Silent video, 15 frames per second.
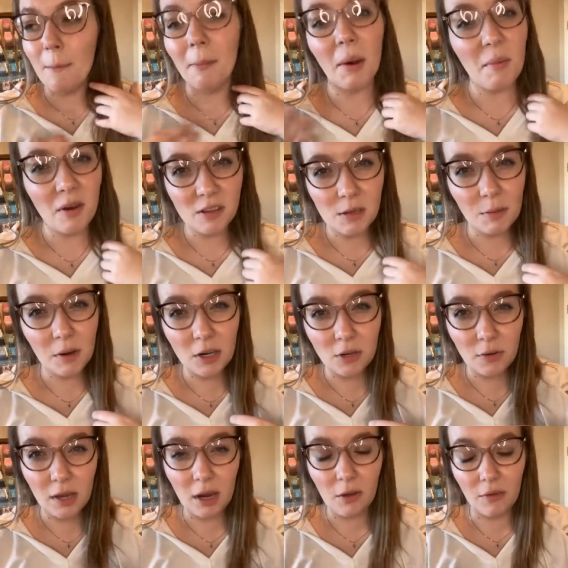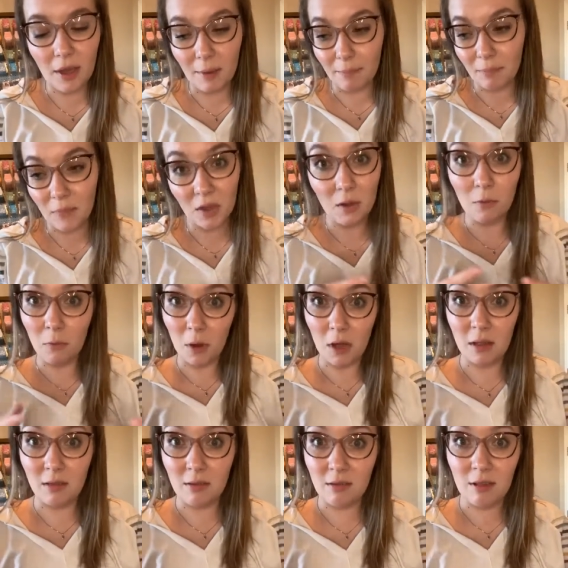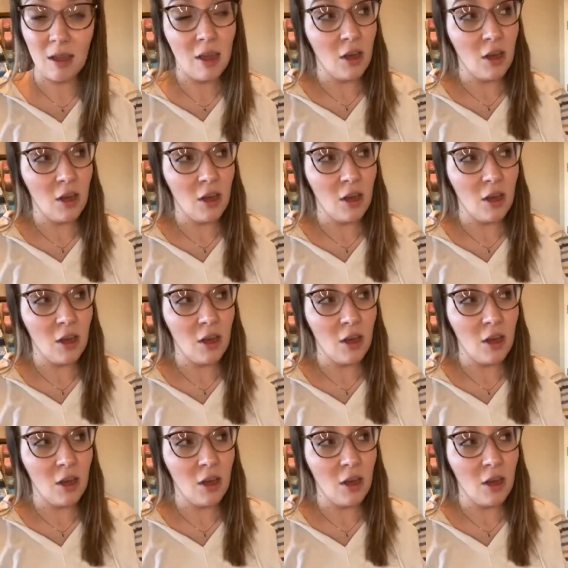but most people are doing it on like, what's